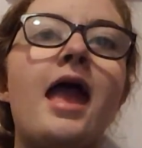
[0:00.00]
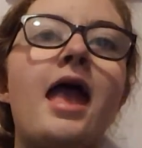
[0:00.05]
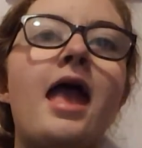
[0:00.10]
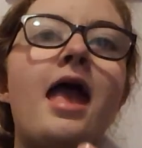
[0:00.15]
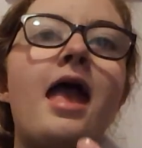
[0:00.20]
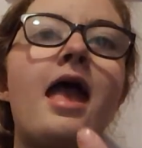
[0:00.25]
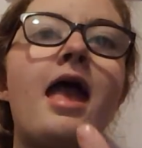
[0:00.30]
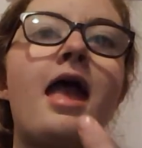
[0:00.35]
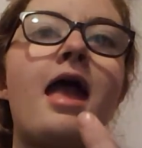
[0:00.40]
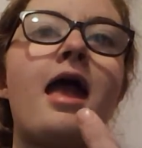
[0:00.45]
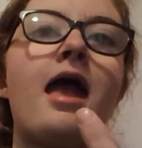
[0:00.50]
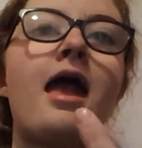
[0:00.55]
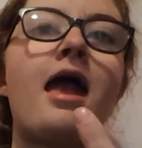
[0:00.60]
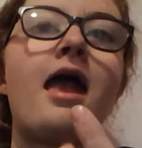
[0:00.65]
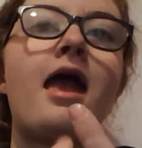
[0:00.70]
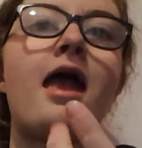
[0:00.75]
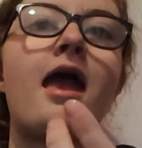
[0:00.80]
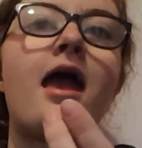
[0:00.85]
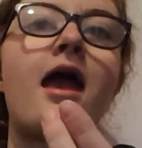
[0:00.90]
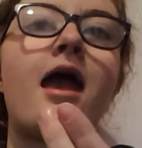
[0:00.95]

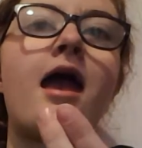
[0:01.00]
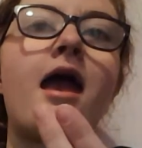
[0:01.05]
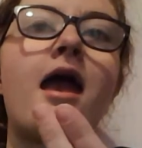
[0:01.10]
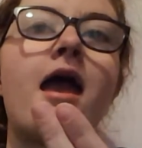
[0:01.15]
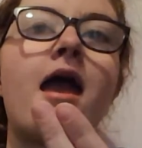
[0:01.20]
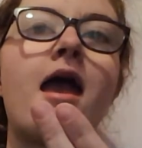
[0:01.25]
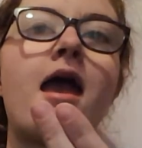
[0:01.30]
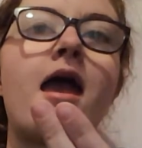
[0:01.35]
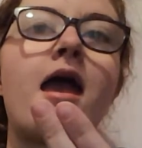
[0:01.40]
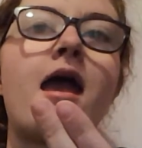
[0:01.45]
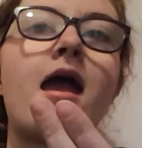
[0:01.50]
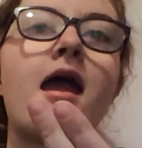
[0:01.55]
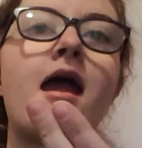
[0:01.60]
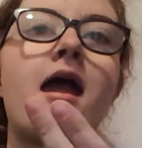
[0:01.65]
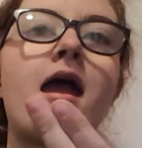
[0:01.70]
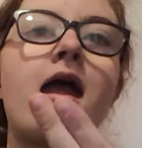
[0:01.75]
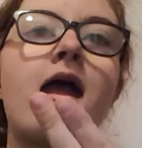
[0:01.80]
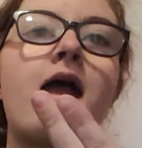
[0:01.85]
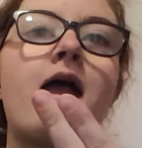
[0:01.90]
Nobody speaks.